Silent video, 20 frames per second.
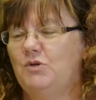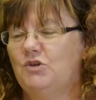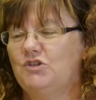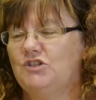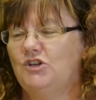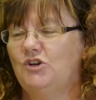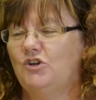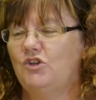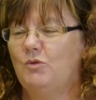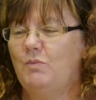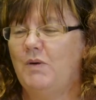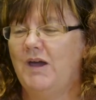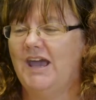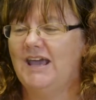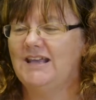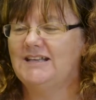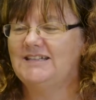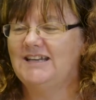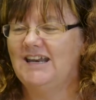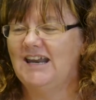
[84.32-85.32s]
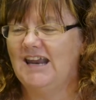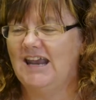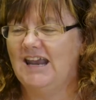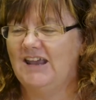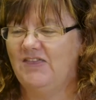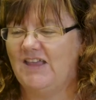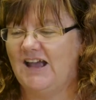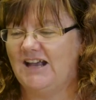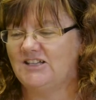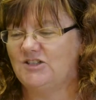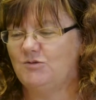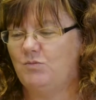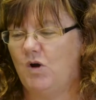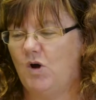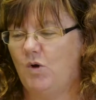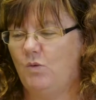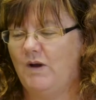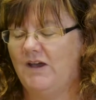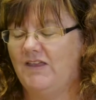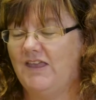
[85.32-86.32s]
puts another person in that
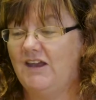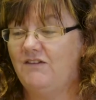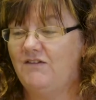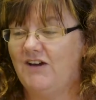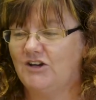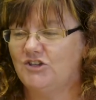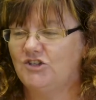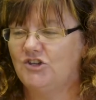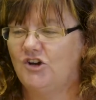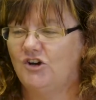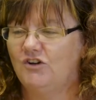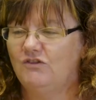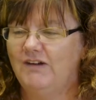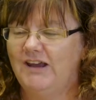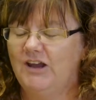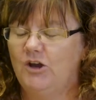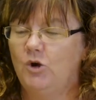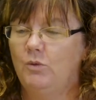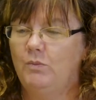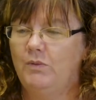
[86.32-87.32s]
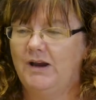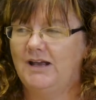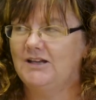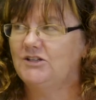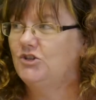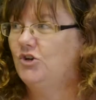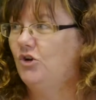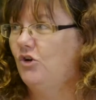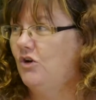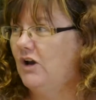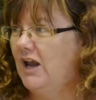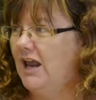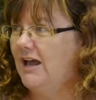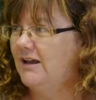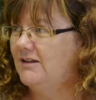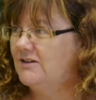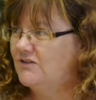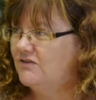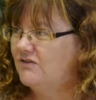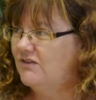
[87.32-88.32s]
spot where they've actually got to ring up and ask your
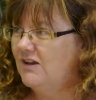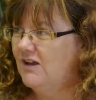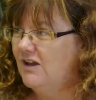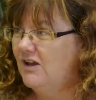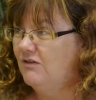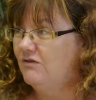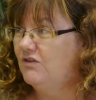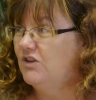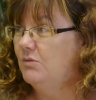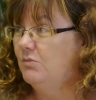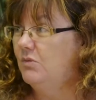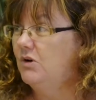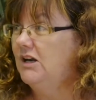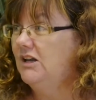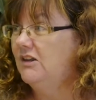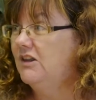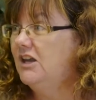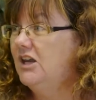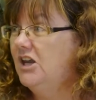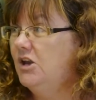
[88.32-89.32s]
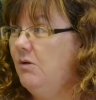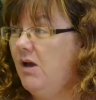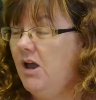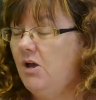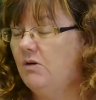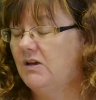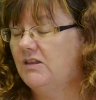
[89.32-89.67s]
clients for the money that you owe.